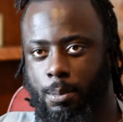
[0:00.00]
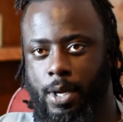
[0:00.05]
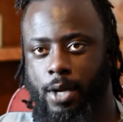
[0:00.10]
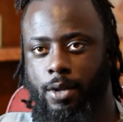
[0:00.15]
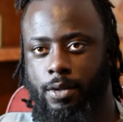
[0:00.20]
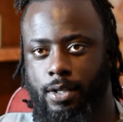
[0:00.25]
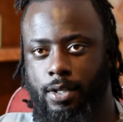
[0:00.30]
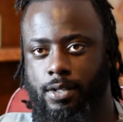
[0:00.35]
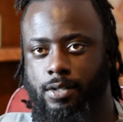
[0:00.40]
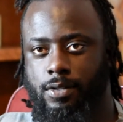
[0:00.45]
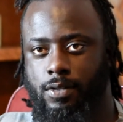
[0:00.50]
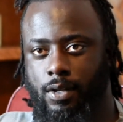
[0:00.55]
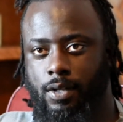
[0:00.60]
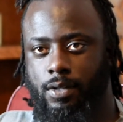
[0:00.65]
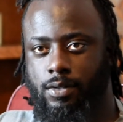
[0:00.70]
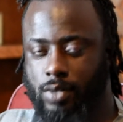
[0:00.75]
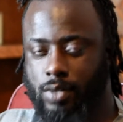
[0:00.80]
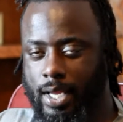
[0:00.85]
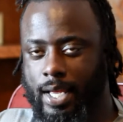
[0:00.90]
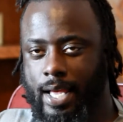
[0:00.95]
about these
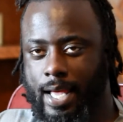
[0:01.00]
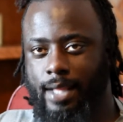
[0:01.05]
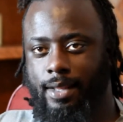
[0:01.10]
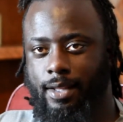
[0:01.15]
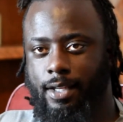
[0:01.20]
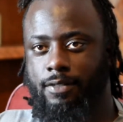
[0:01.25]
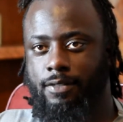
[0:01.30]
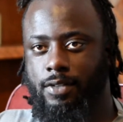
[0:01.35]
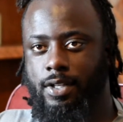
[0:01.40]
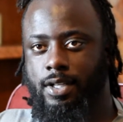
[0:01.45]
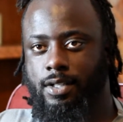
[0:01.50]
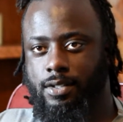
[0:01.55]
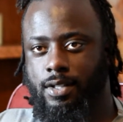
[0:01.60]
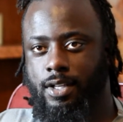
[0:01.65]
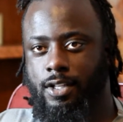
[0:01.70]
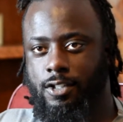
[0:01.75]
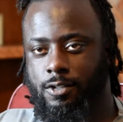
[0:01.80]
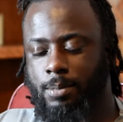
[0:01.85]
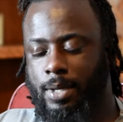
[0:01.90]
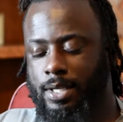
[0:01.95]
things, like I live these
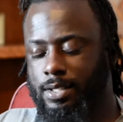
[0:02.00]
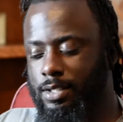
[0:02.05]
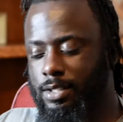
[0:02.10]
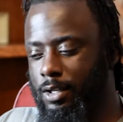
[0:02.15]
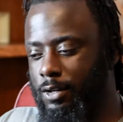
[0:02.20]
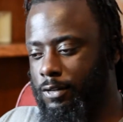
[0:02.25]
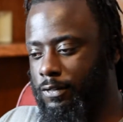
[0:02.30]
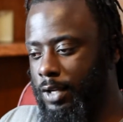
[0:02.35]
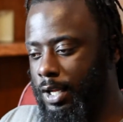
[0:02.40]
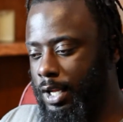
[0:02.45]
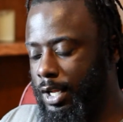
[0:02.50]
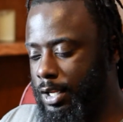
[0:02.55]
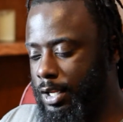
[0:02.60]
things myself.